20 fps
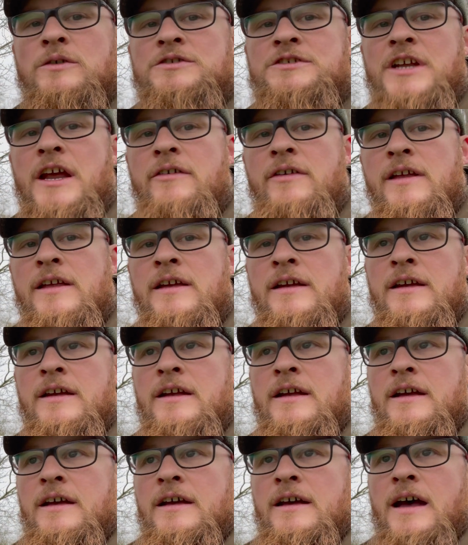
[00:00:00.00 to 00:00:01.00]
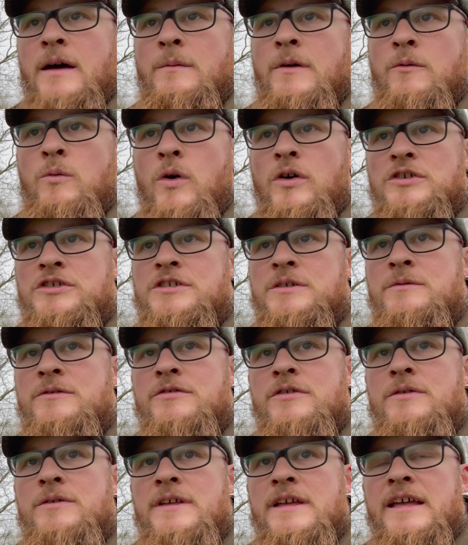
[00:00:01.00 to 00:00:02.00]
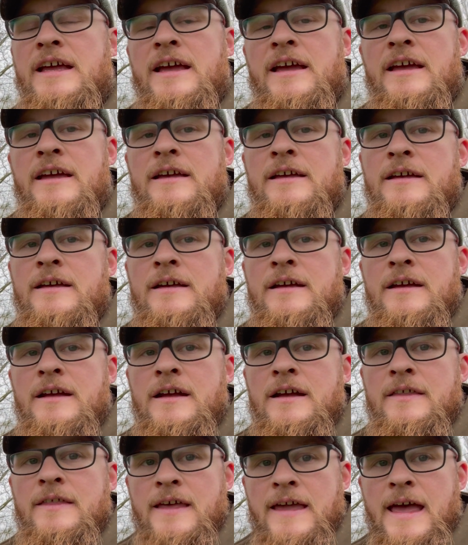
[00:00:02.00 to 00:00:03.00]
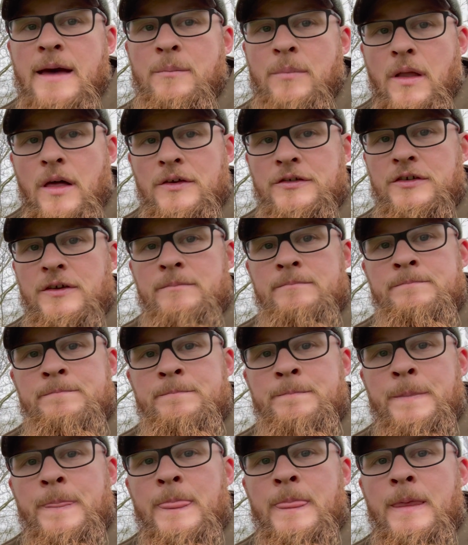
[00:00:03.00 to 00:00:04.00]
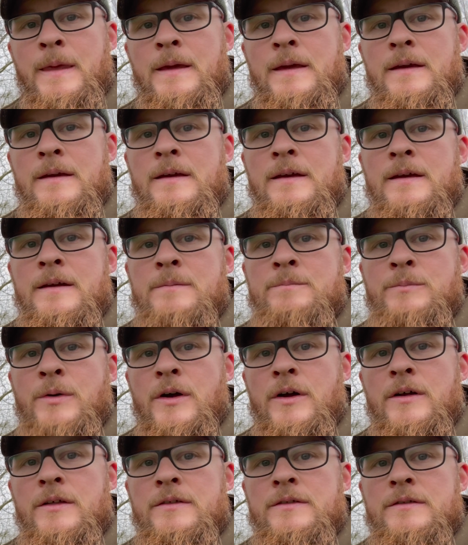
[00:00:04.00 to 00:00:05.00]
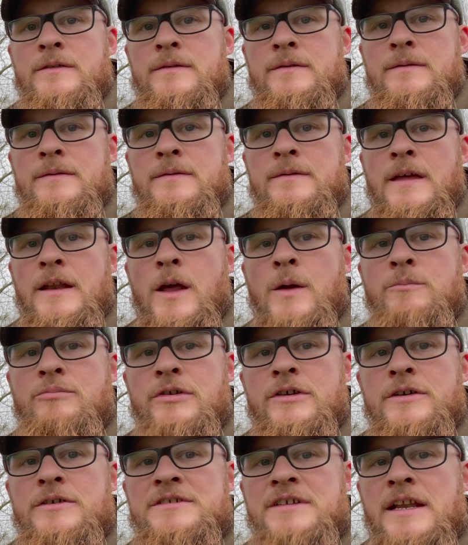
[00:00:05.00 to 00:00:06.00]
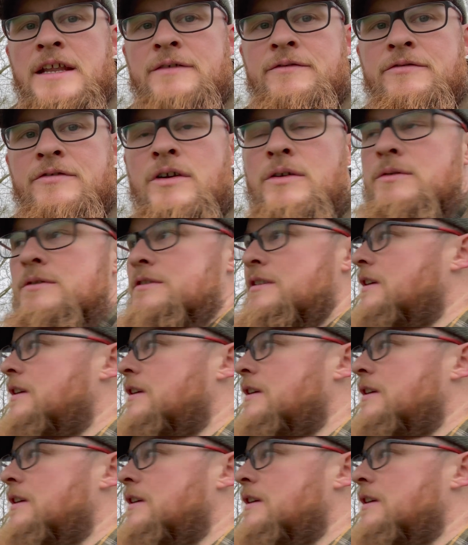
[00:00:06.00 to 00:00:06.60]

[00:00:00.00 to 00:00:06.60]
cherry, and we've watched them through the year. They get blossom, but they don't produce any fruit.